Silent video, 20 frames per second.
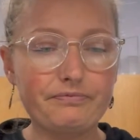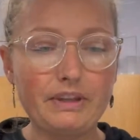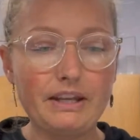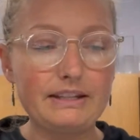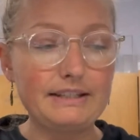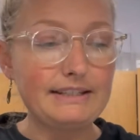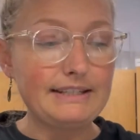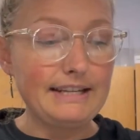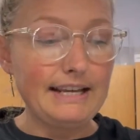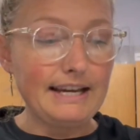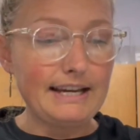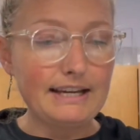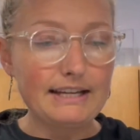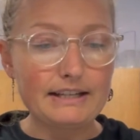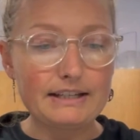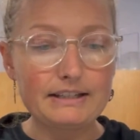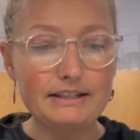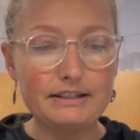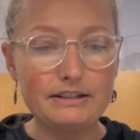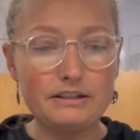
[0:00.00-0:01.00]

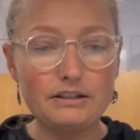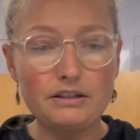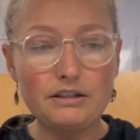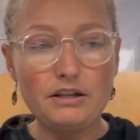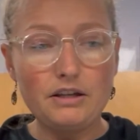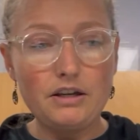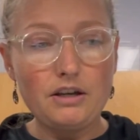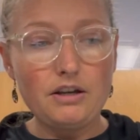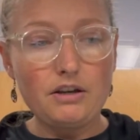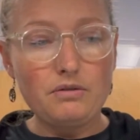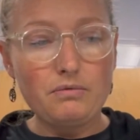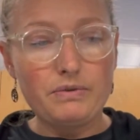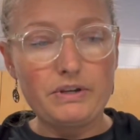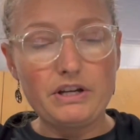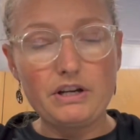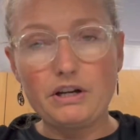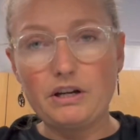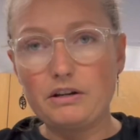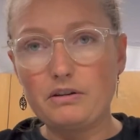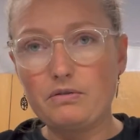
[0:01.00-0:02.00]
Next, we
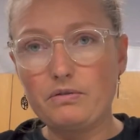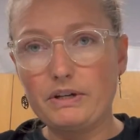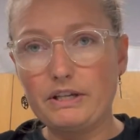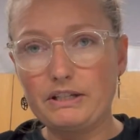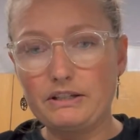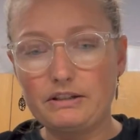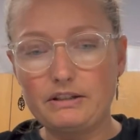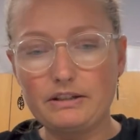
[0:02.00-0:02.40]
are going to